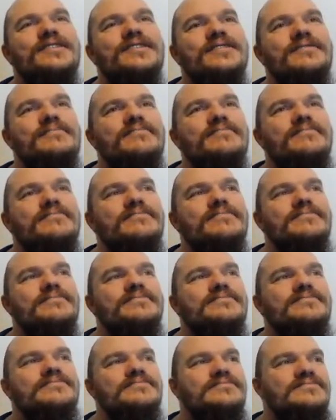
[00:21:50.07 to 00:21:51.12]

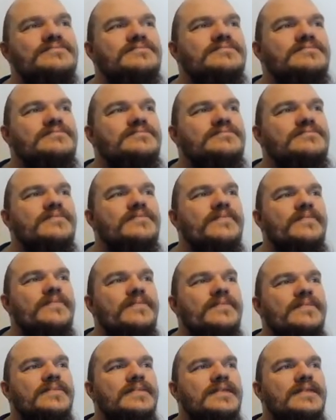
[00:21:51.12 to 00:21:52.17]

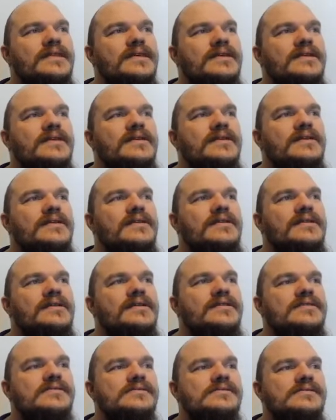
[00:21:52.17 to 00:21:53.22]

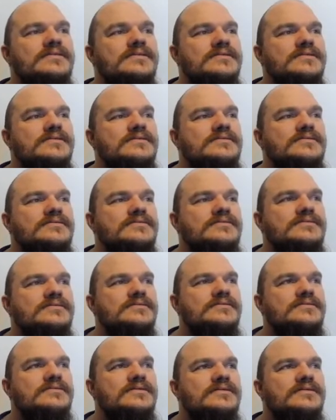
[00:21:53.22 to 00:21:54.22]
(no one is talking)